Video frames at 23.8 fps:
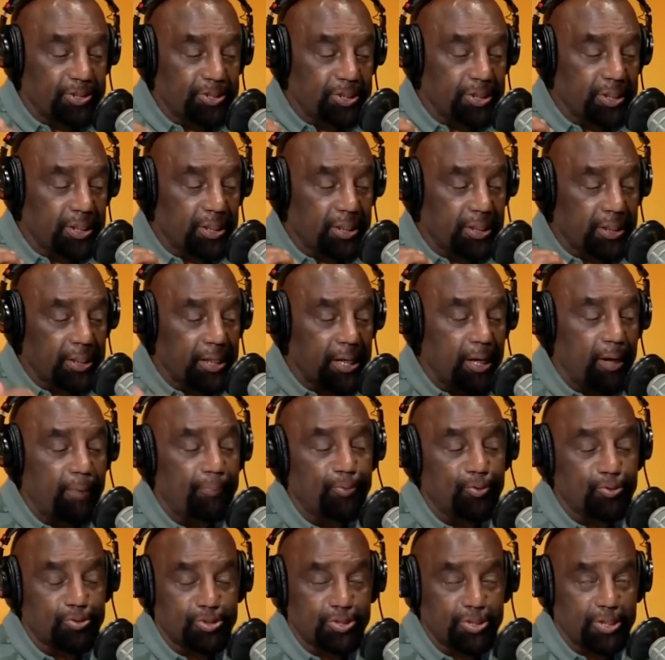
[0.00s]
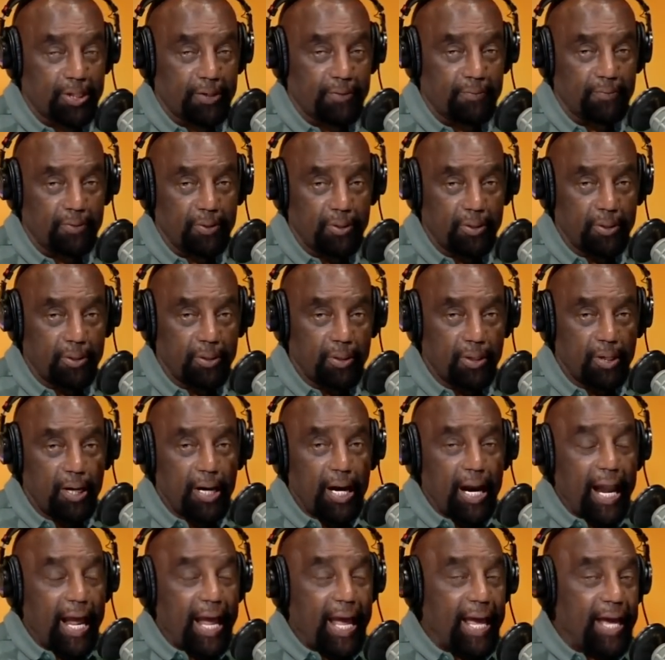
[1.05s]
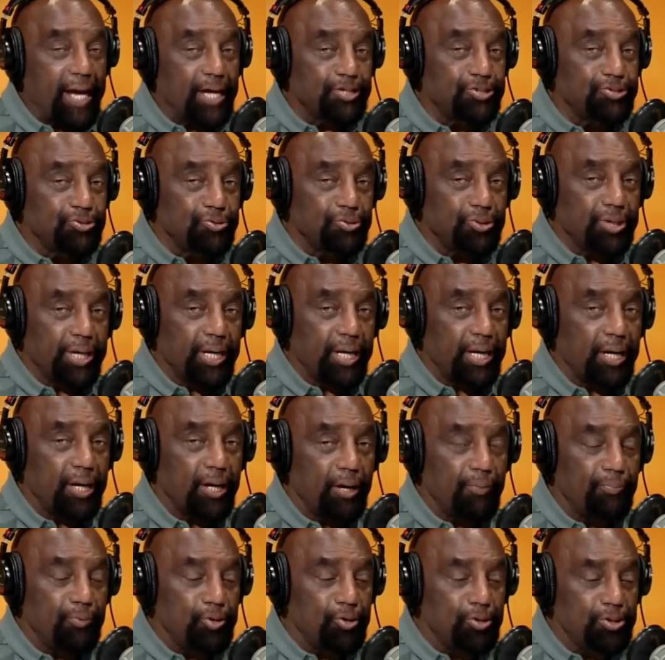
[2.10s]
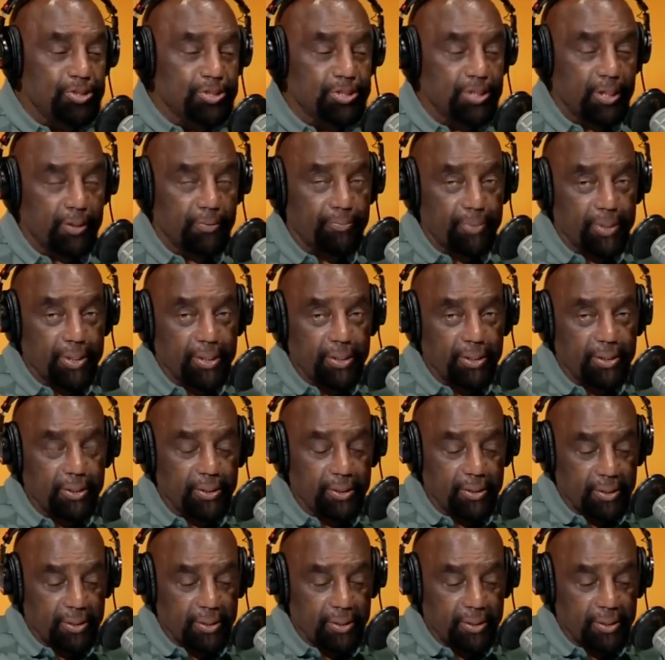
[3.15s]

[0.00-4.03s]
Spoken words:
she couldn't help herself. As you can't help yourself, man.